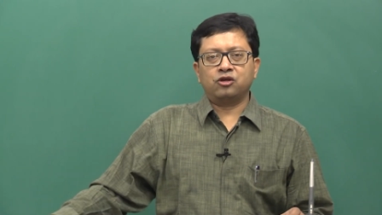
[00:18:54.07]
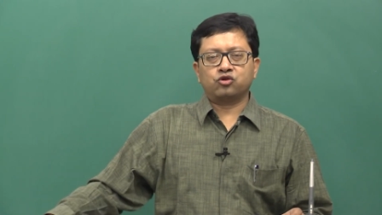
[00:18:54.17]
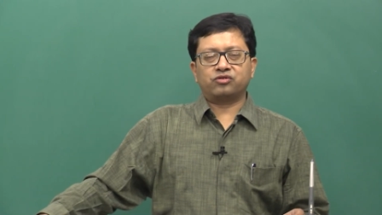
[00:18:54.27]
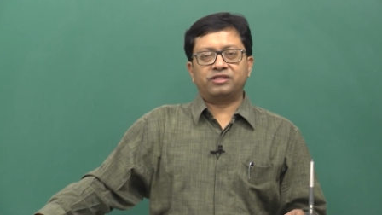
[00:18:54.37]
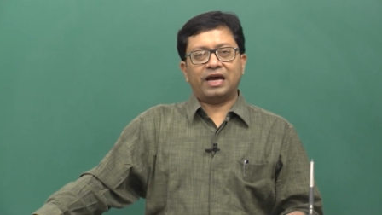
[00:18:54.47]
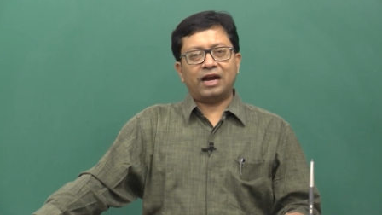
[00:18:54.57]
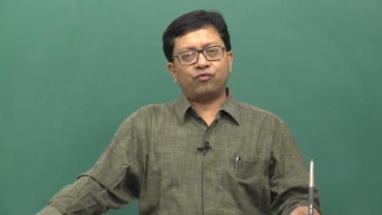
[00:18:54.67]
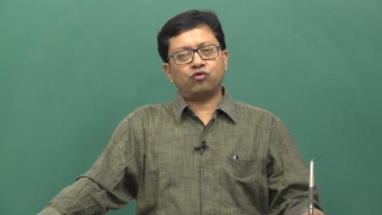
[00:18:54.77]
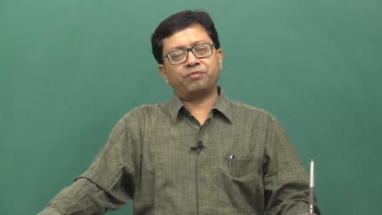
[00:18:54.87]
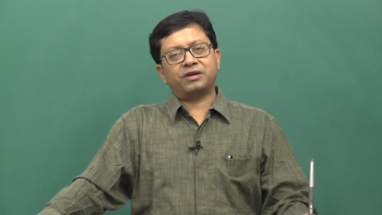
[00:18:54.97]
So, that
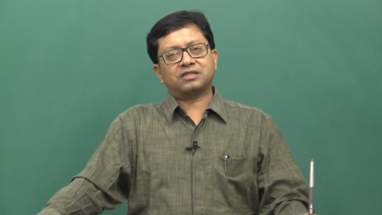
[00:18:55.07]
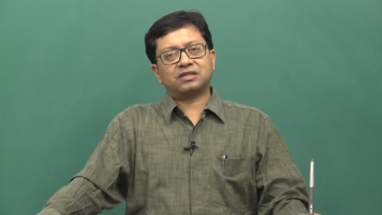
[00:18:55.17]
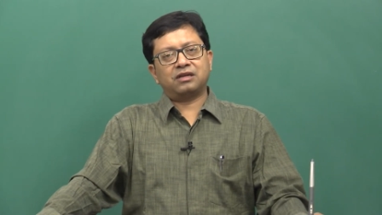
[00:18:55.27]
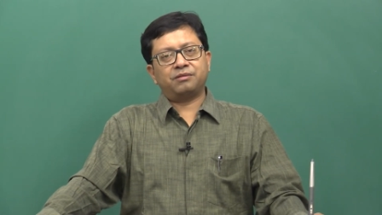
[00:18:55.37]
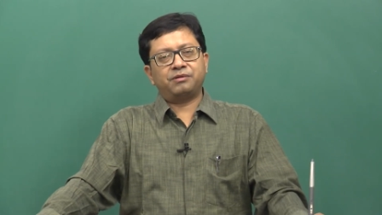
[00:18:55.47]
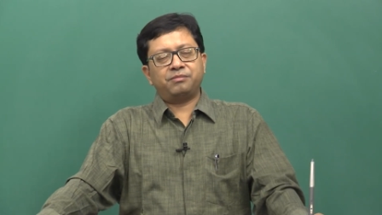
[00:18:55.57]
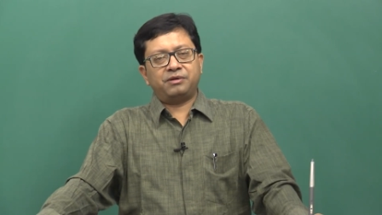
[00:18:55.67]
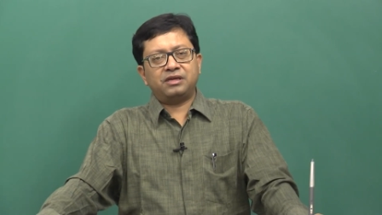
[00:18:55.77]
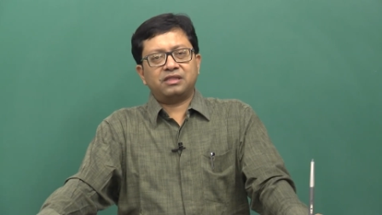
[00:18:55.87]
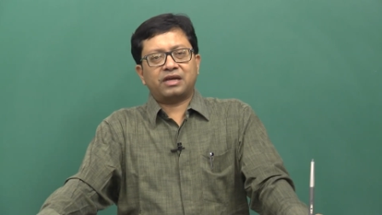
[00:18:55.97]
would basically
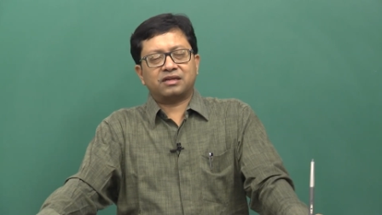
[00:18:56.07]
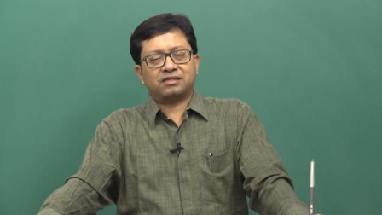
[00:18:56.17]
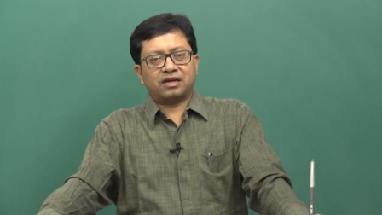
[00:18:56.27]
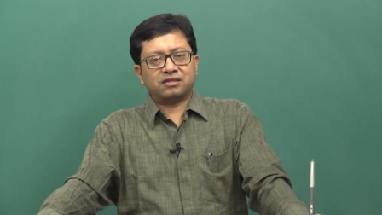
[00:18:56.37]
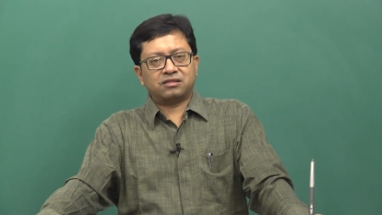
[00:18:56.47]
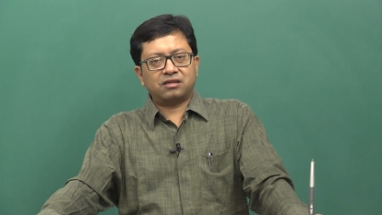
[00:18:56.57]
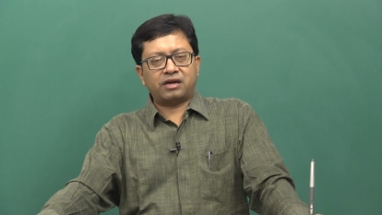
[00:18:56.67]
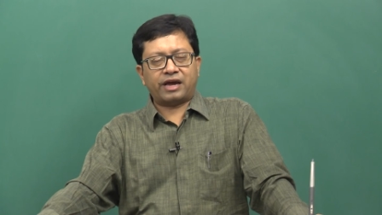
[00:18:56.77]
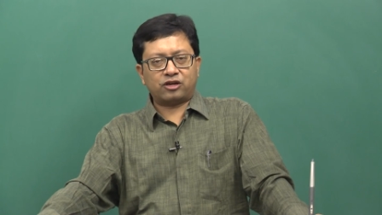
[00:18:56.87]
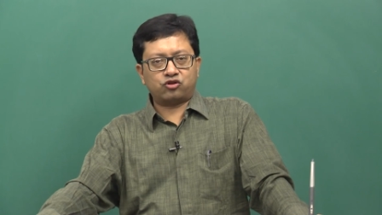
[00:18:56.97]
mean that is the
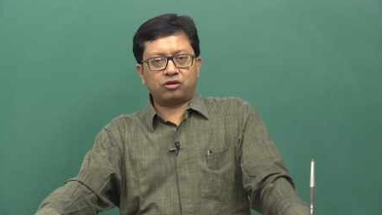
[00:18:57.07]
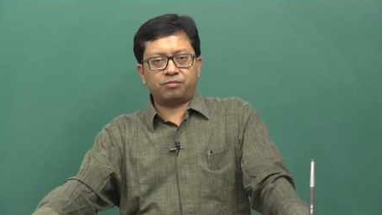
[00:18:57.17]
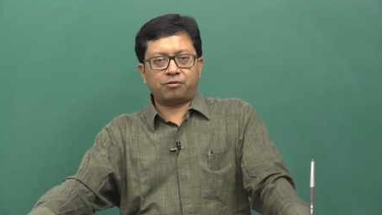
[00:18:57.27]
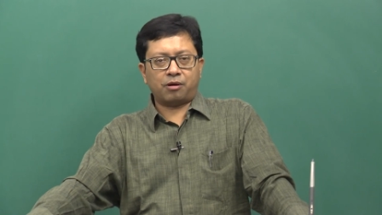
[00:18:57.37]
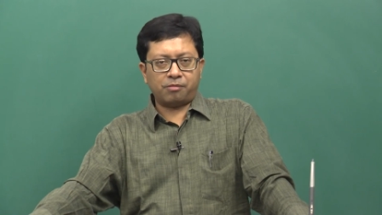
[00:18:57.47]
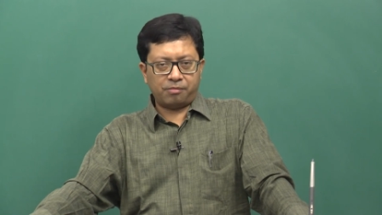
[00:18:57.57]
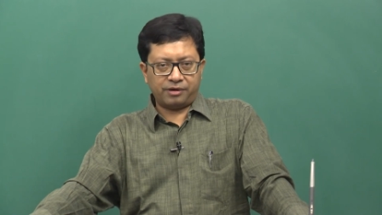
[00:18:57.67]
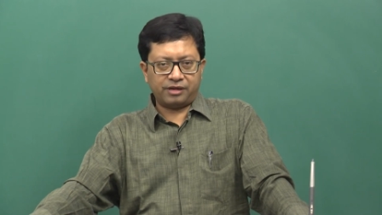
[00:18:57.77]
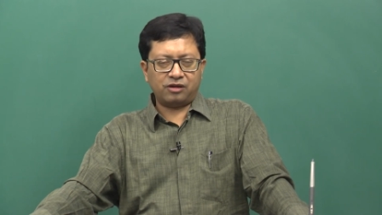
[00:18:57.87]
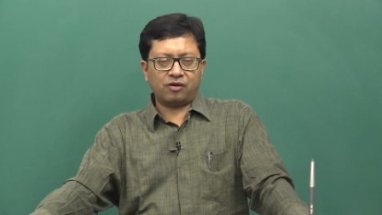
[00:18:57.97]
actual
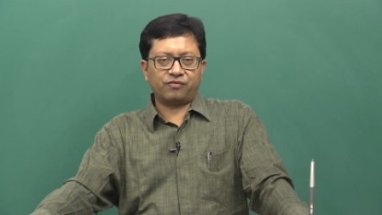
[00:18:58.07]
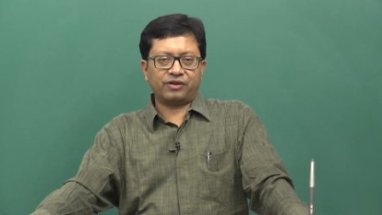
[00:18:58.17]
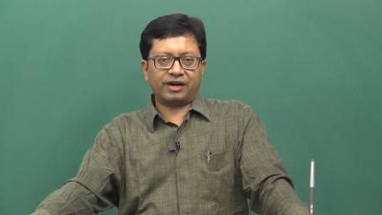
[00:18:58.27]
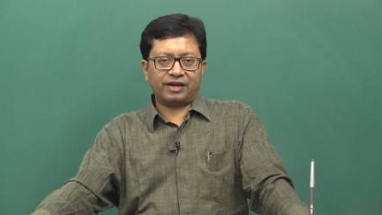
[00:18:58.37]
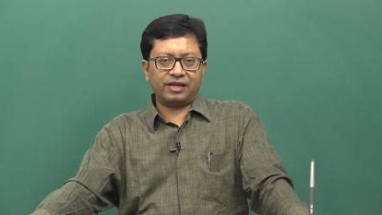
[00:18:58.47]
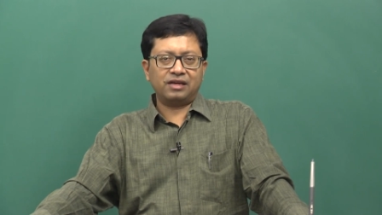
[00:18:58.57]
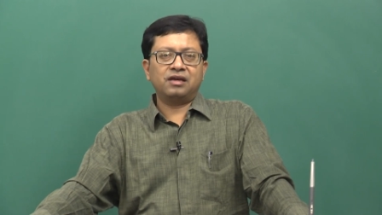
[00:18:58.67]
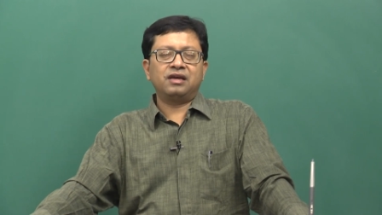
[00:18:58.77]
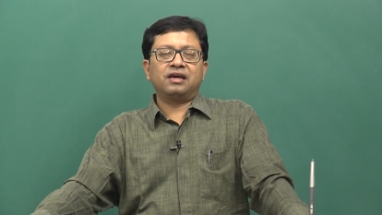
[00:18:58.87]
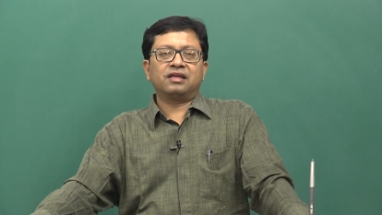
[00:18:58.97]
probability of getting
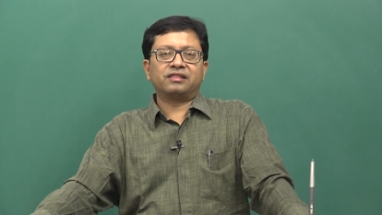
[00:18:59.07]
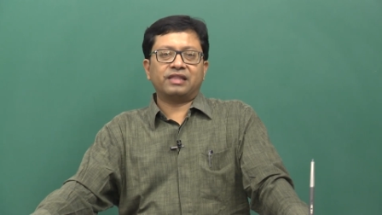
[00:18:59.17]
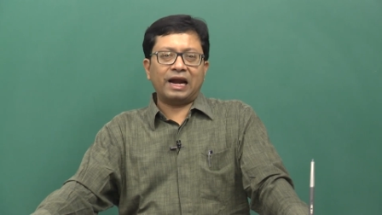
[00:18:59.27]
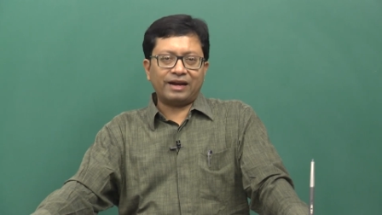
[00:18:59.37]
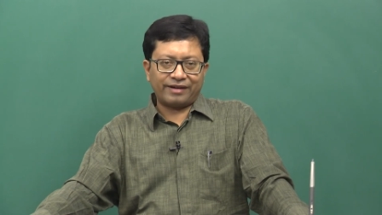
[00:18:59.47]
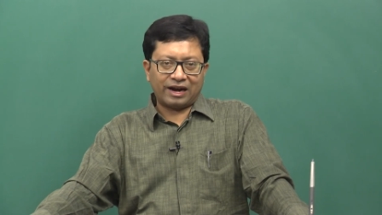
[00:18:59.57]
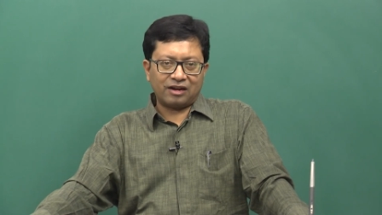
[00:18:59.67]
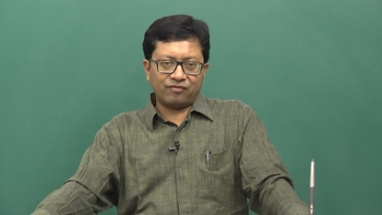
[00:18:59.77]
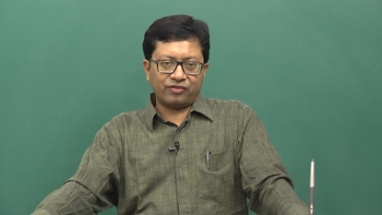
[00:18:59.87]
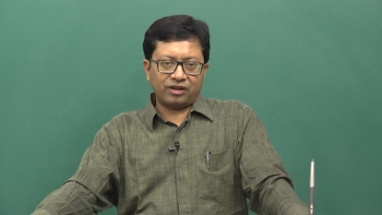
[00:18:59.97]
that
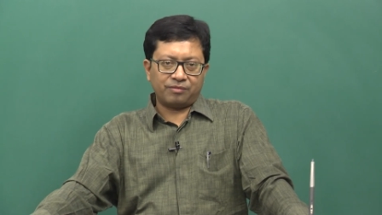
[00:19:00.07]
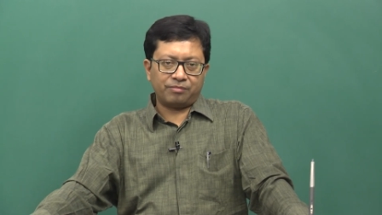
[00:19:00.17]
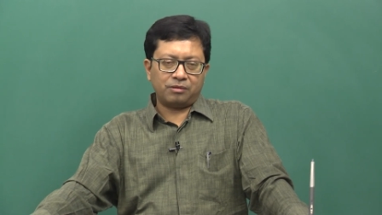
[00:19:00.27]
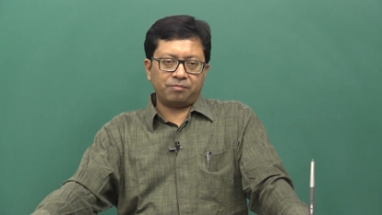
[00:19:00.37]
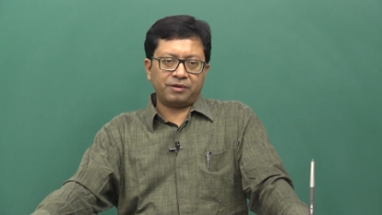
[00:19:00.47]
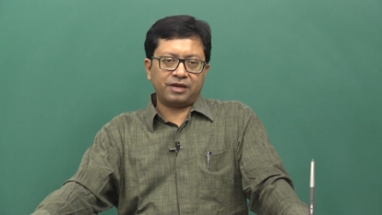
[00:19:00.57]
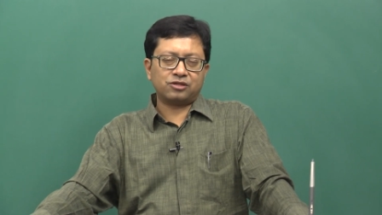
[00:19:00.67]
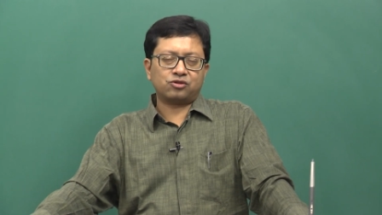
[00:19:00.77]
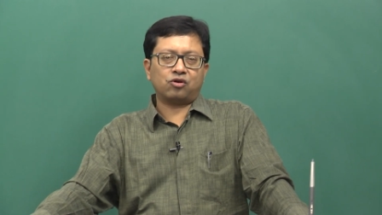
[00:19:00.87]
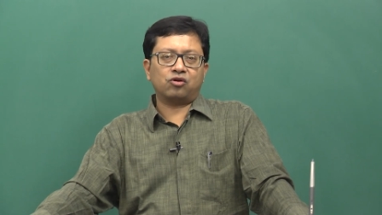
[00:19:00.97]
random variable
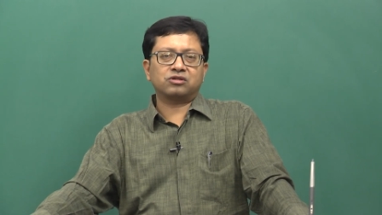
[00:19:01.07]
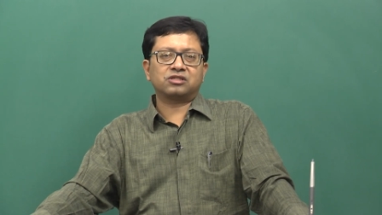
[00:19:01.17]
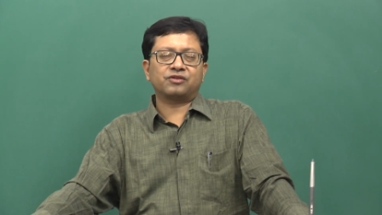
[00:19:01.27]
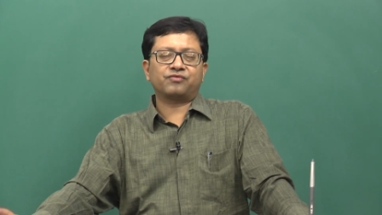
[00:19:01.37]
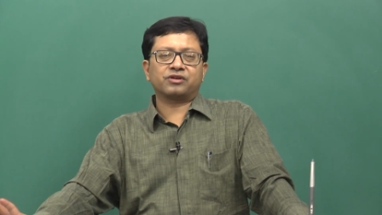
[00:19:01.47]
based on, say for